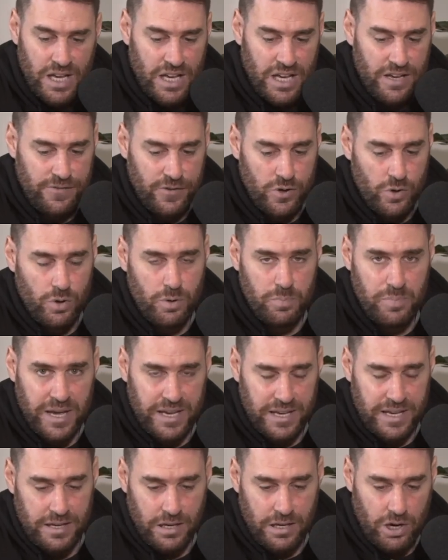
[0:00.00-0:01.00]
If you're
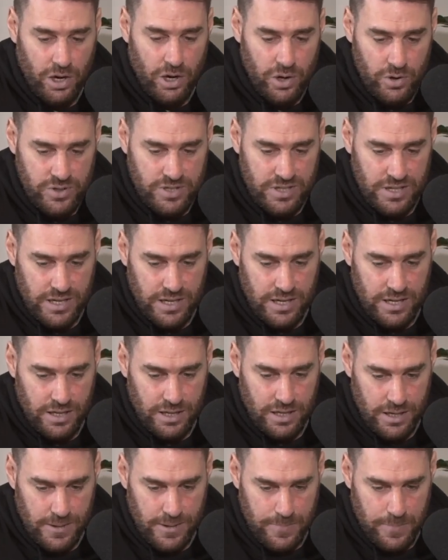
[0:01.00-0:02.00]
backing Hosier
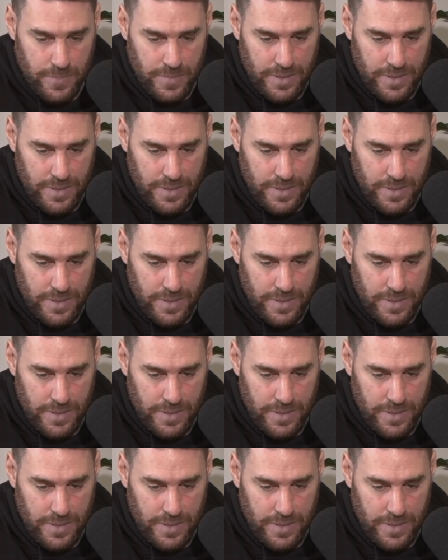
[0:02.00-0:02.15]
here,